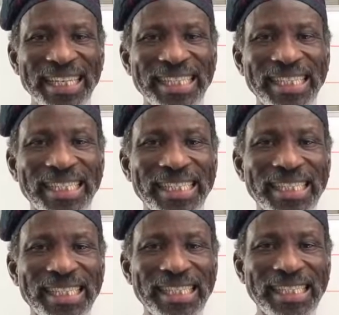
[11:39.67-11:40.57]

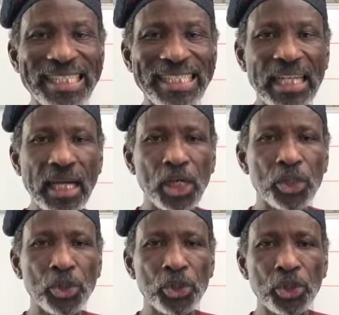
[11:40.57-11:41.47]
s,
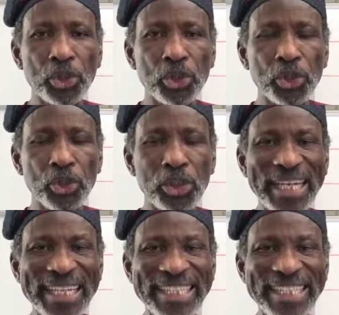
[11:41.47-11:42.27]
sh,